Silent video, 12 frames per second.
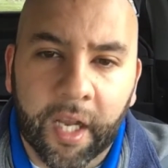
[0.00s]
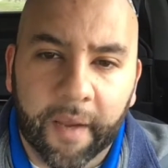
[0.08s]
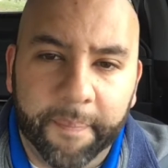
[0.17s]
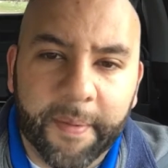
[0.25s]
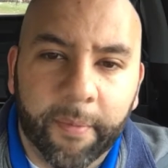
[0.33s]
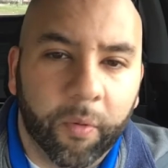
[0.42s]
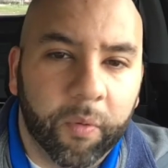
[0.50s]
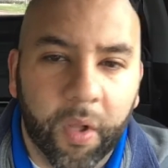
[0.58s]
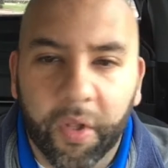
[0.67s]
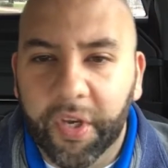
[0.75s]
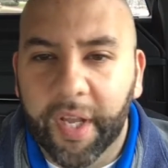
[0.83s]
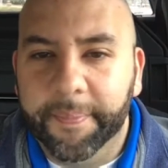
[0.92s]
People
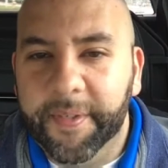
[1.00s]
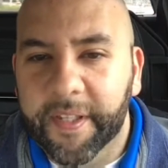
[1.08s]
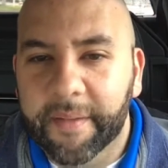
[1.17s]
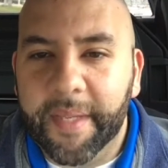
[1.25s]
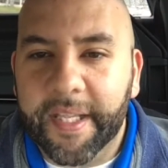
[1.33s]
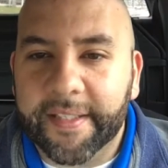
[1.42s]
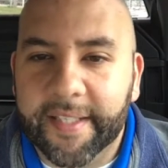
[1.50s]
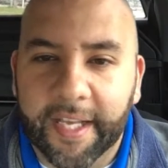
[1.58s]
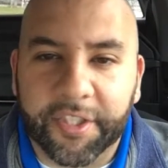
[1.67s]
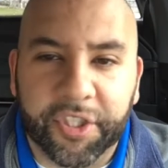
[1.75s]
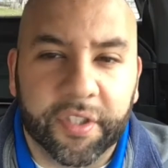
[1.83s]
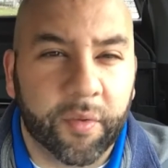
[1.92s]
rolling up to the meat
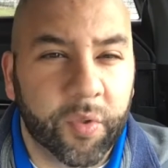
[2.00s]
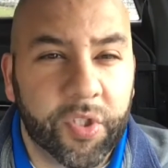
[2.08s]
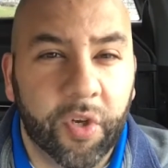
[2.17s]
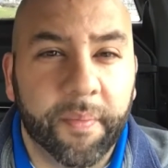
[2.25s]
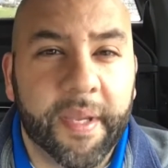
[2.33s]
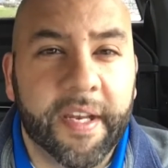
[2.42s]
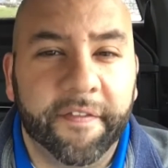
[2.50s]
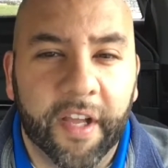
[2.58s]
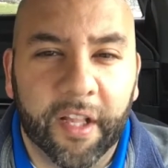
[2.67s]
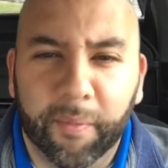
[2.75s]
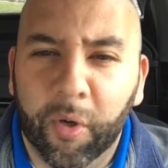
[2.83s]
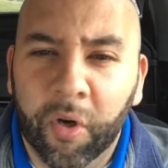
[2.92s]
section. There was no meat
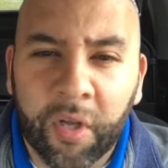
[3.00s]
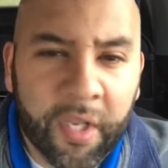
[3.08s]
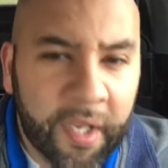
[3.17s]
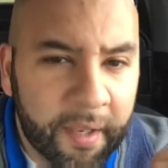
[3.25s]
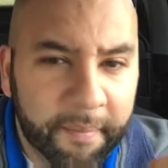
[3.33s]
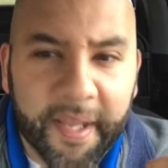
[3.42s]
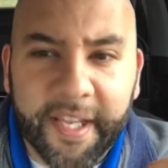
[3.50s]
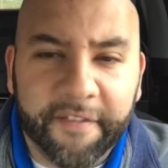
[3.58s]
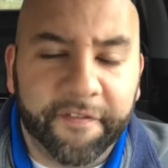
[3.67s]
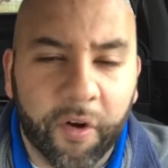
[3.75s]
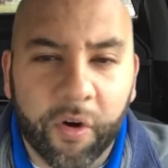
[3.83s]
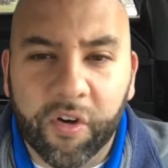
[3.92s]
available, making
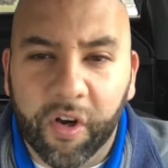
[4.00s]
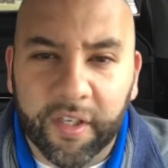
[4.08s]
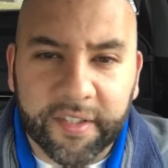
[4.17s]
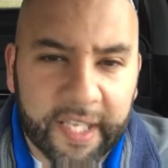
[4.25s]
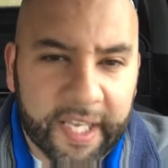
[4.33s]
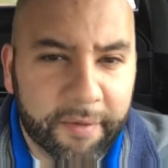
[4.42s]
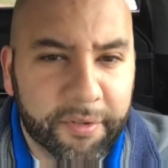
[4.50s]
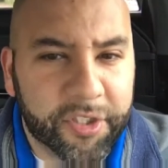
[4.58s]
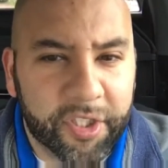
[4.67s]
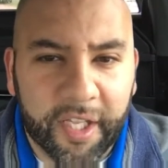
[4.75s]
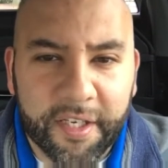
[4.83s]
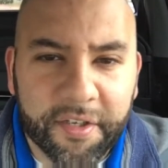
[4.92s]
phone calls. Hey, what
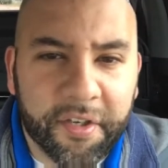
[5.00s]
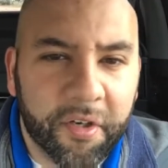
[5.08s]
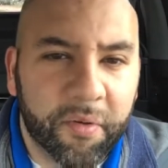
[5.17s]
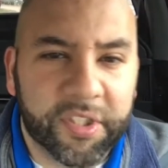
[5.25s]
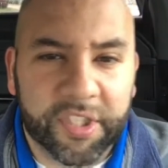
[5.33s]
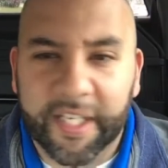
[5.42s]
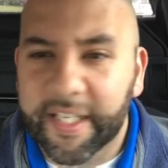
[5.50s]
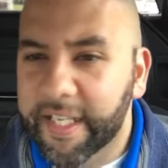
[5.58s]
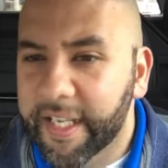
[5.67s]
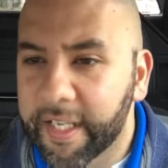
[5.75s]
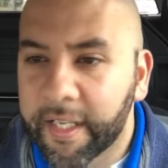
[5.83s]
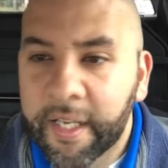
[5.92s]
should I do? What should I
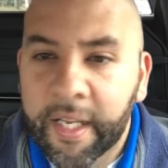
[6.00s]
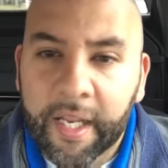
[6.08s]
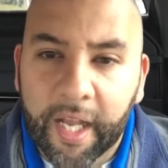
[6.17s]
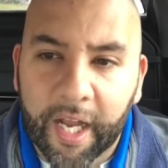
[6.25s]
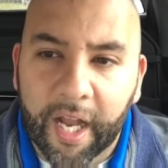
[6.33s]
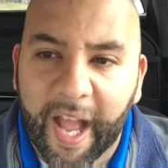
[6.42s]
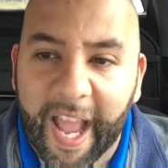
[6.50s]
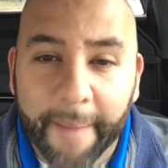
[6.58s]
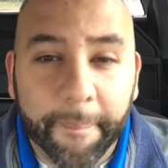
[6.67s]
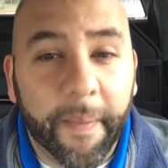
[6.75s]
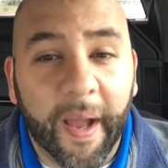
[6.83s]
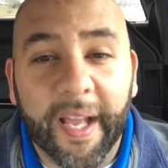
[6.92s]
get? I
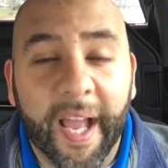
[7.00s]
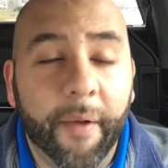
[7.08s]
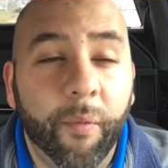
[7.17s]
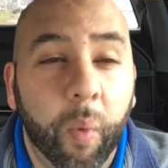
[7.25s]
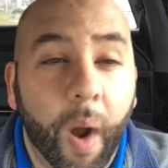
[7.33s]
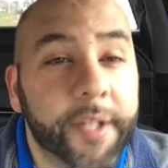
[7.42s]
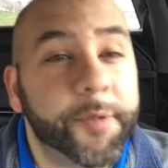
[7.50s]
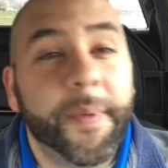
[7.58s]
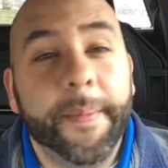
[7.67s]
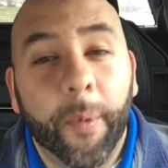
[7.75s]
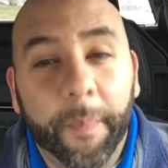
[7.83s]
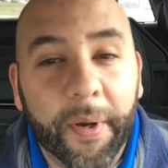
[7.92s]
had watched
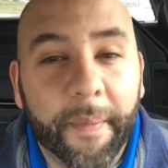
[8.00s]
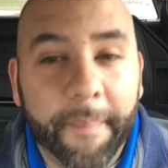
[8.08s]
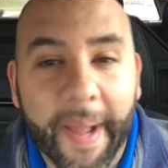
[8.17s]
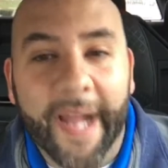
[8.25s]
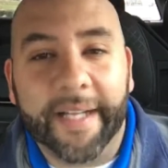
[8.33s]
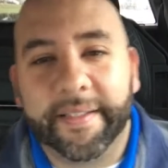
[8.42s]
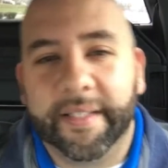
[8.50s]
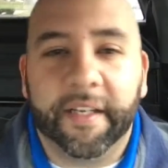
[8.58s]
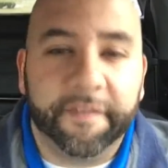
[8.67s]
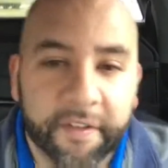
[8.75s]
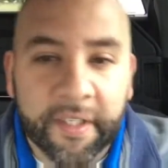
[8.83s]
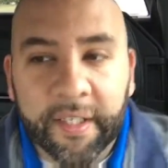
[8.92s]
people put back
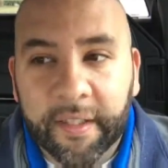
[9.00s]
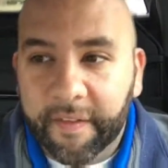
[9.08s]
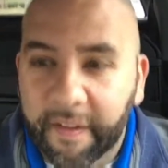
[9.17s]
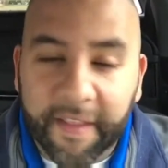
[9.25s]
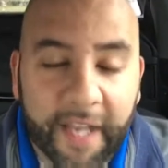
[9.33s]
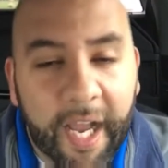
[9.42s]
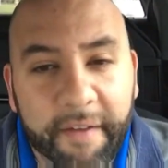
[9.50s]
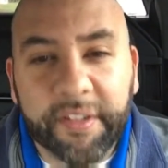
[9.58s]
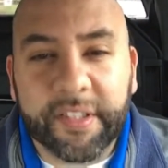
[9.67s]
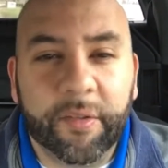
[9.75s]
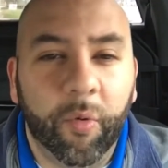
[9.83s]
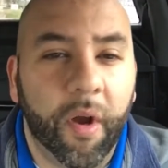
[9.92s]
stuff that they
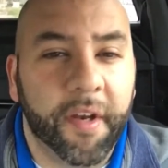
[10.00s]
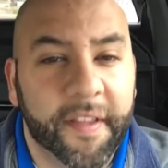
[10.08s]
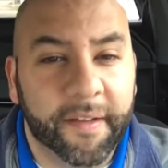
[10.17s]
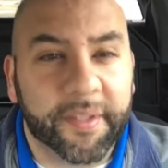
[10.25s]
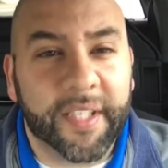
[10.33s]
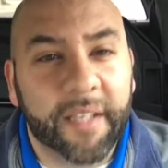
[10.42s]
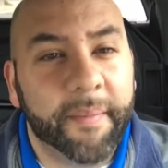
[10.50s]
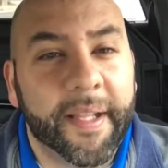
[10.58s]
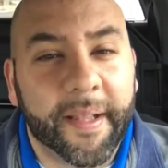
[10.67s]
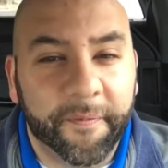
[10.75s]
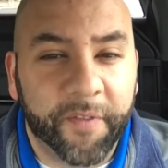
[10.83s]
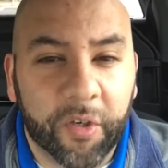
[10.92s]
obviously wanted that was going to make
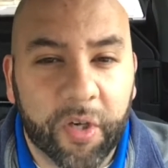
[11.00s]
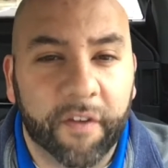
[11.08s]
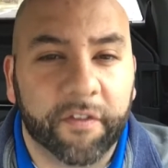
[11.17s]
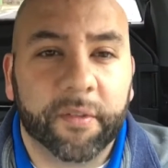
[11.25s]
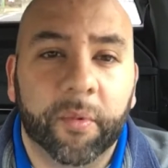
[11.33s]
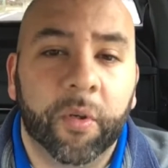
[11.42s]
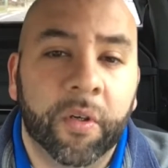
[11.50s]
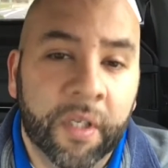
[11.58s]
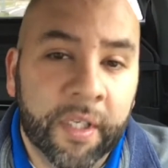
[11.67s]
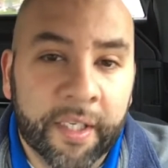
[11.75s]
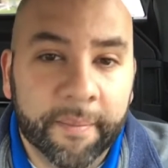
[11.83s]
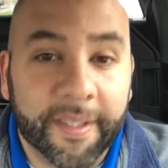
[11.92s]
them feel comfortable
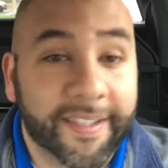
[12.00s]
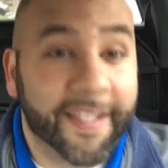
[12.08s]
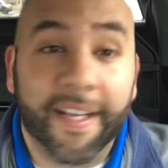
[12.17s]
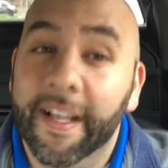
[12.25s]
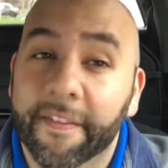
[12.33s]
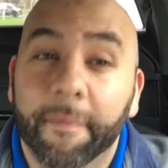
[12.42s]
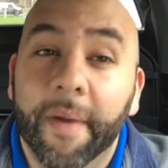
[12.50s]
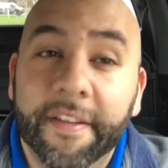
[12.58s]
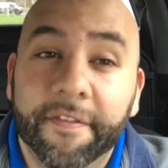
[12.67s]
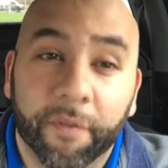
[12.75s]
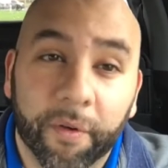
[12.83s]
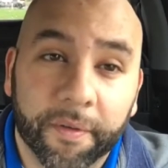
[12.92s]
because they didn't have the money
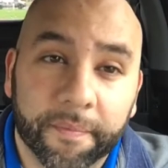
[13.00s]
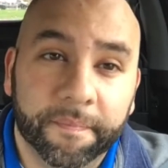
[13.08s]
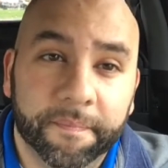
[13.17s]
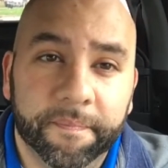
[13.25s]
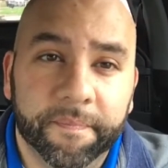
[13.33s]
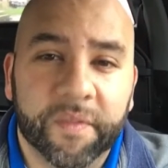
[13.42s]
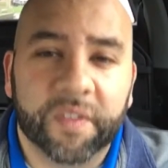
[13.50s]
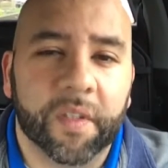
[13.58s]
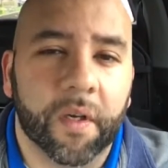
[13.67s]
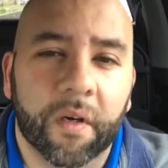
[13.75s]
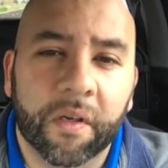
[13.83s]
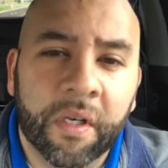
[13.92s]
for it.
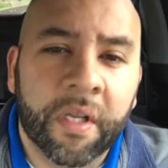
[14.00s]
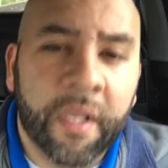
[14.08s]
So